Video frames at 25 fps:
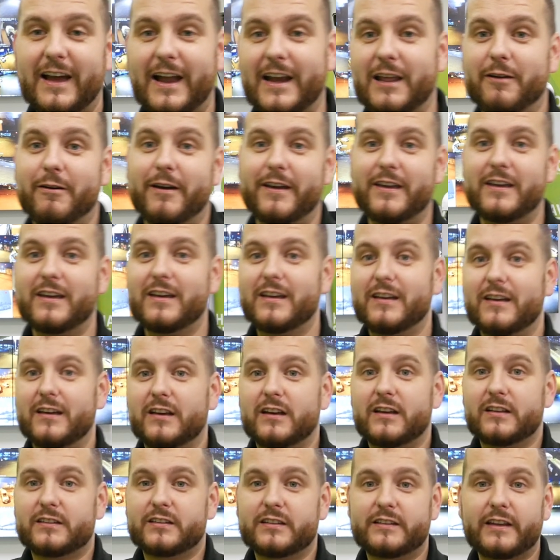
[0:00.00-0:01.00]
Anyway,
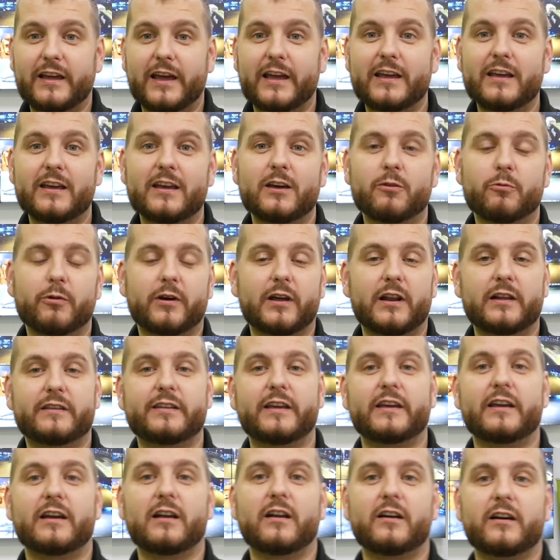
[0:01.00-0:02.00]
today we're going
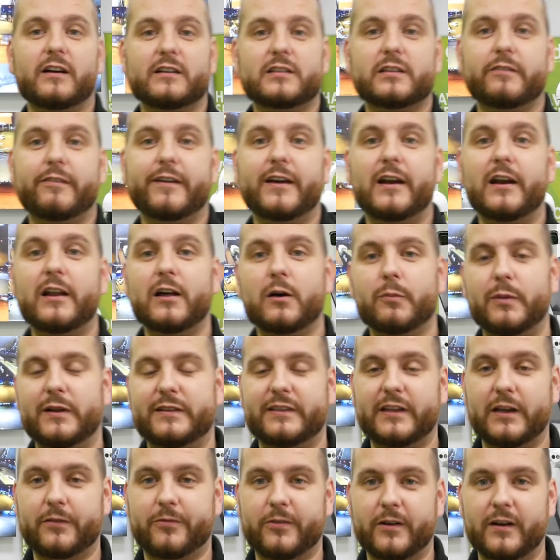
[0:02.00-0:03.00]
to take a look at something a little
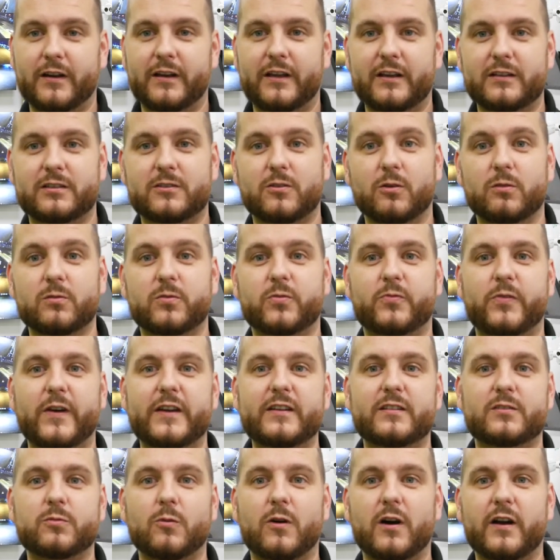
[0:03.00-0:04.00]
bit different. It's called
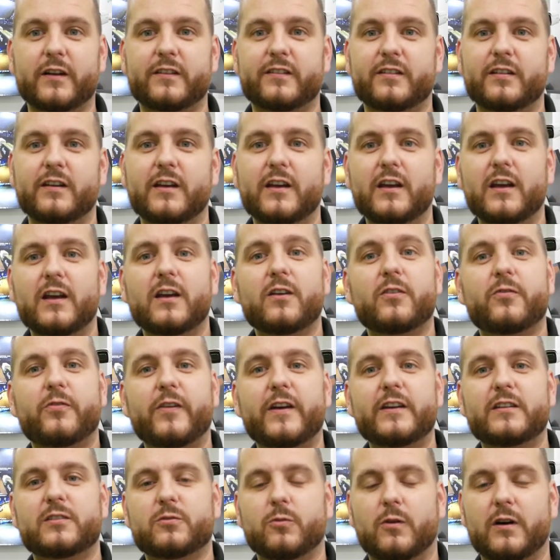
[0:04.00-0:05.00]
FaceWatch.
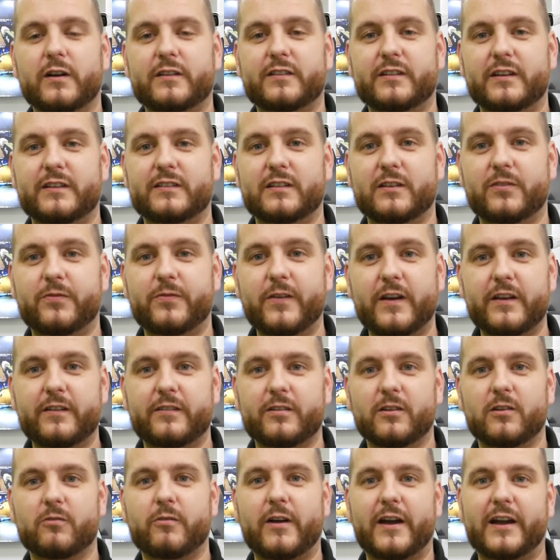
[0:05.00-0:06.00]
FaceWatch is a
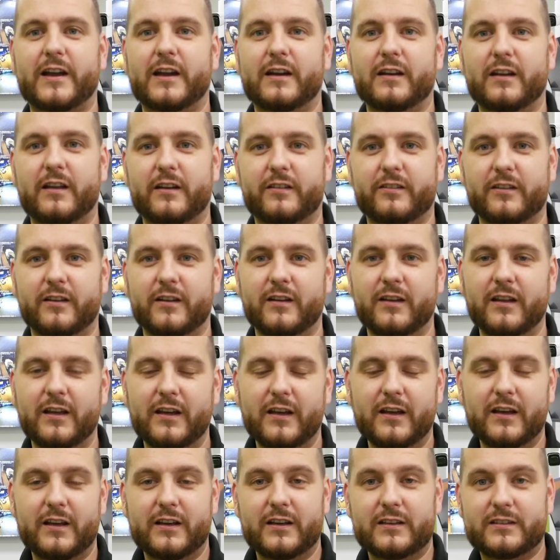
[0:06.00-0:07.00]
facial
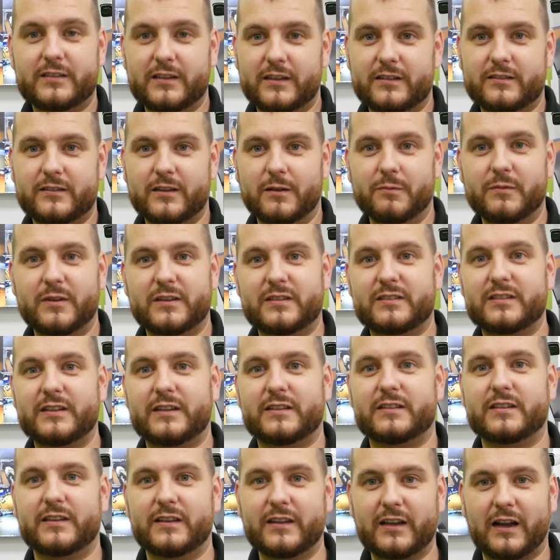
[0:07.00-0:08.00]
recognition system that
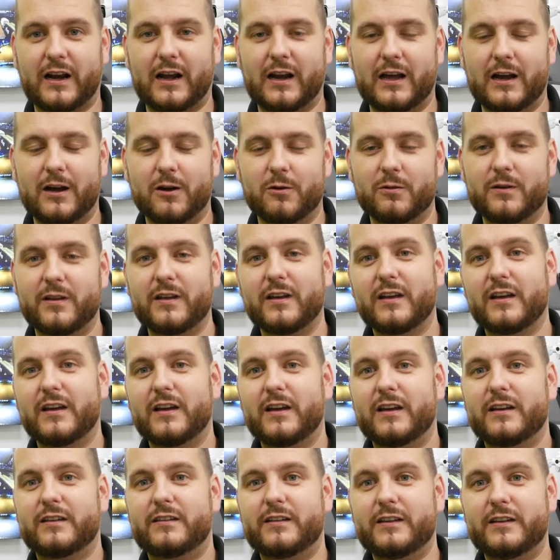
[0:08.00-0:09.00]
sits in the cloud,
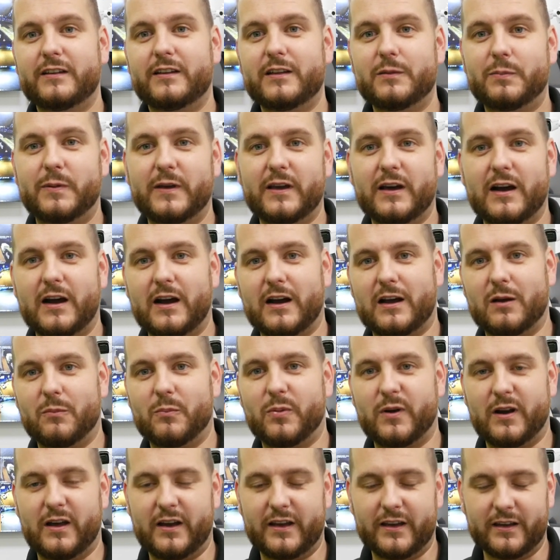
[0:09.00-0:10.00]
GDPR
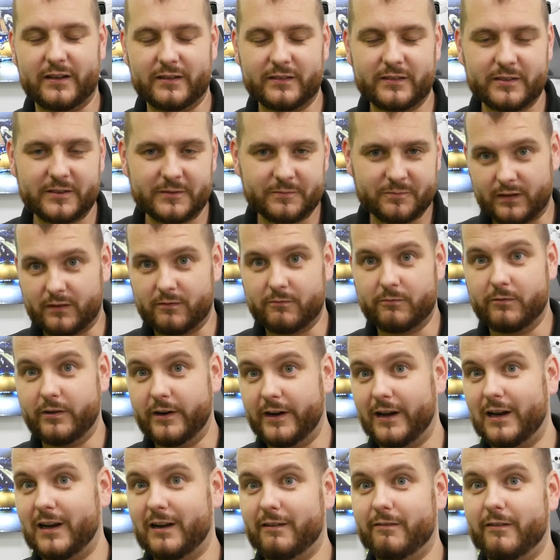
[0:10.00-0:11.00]
compliant,
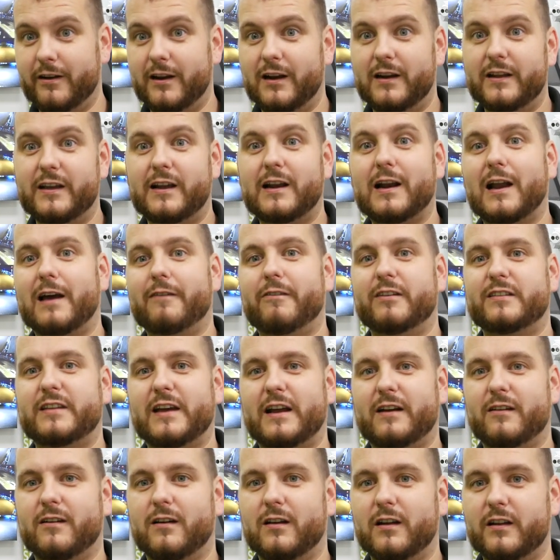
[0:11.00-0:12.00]
really, really clever
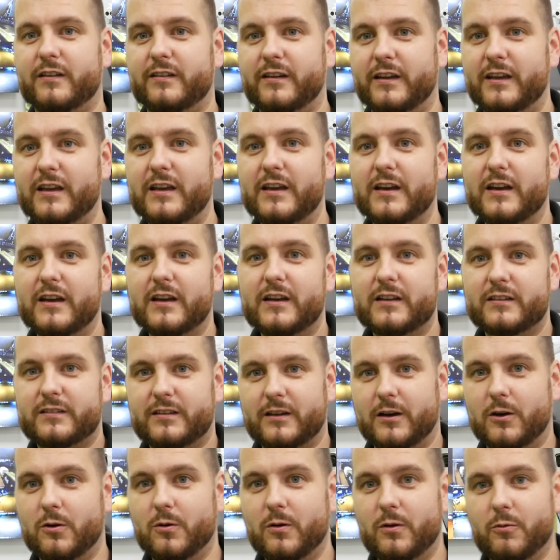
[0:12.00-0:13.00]
technology.
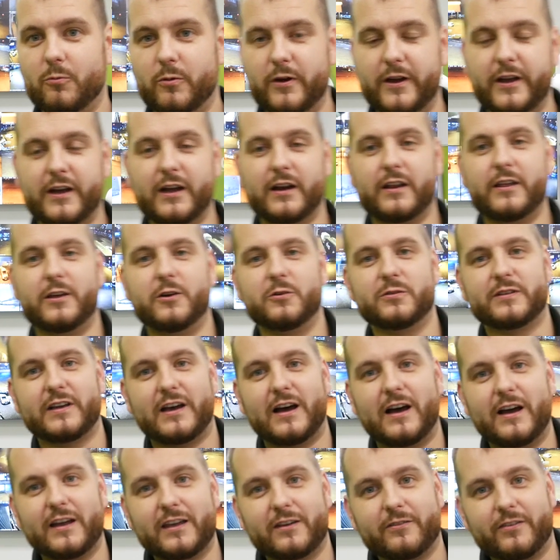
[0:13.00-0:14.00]
So we're going to use
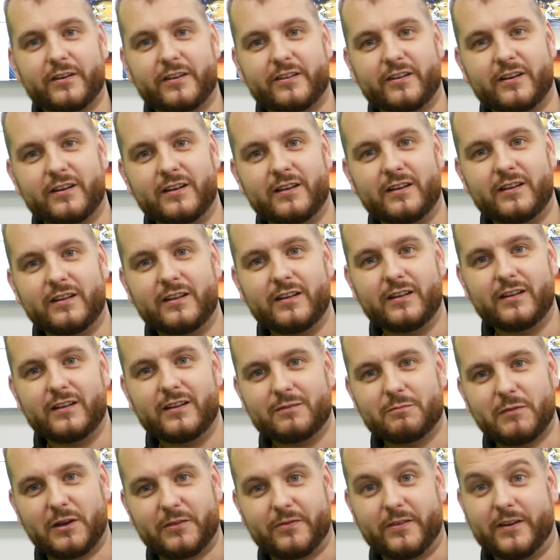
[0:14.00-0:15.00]
a Hikvision,
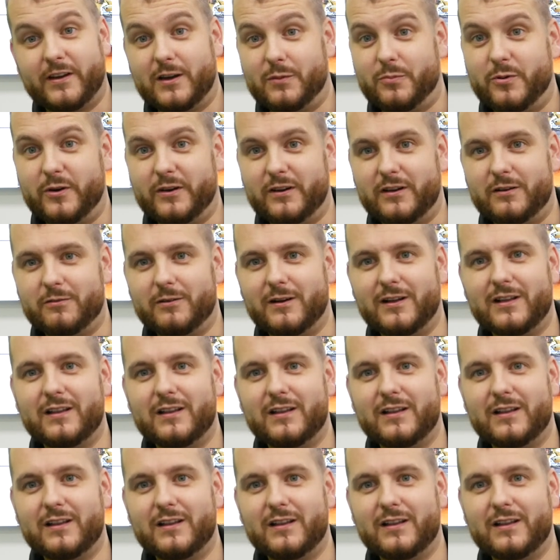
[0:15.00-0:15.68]
my finger pointed